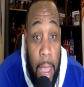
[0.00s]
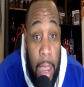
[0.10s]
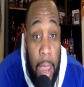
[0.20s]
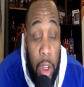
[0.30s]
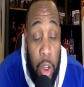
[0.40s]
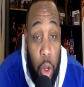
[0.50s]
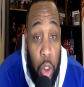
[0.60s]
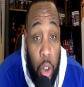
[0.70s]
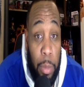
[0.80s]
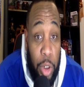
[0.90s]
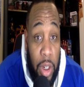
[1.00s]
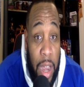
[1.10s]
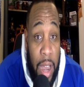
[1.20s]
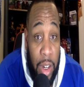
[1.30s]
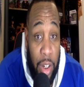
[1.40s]
And you know, Yamcha
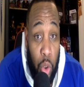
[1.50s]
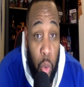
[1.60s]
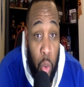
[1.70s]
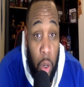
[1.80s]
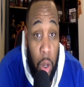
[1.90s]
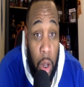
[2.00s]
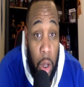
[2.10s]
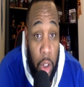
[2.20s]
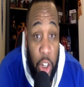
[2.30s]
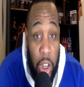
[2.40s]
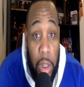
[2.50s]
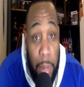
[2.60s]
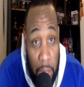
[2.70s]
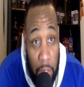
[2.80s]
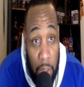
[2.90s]
died to uh Jelly
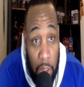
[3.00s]
Bean.